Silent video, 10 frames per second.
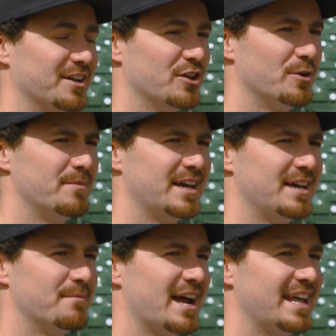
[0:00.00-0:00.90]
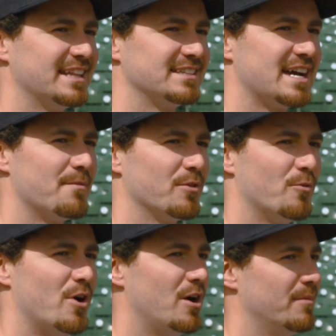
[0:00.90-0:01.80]
it a little bit. Might have hit the top of the
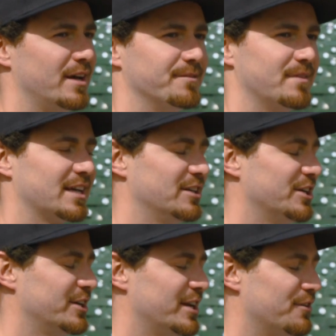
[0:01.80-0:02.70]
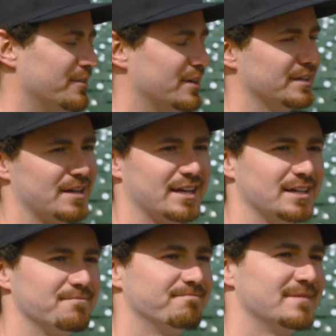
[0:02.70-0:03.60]
wall, but it cleared it
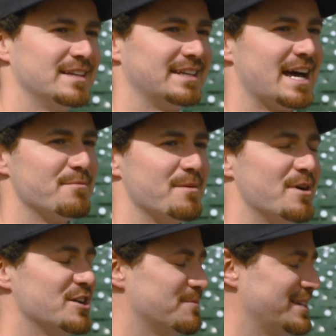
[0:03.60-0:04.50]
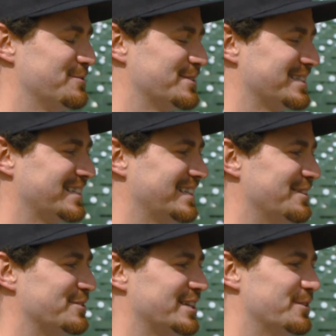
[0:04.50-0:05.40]
over. Not by much, but it was
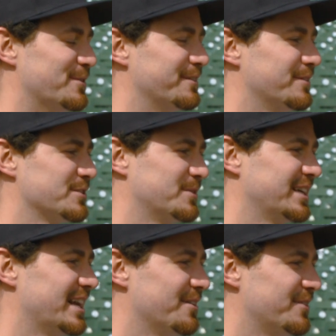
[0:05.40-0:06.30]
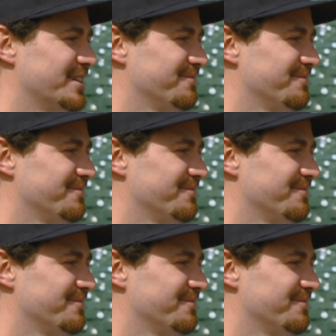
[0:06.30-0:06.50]
a good one. First one to get out of the way.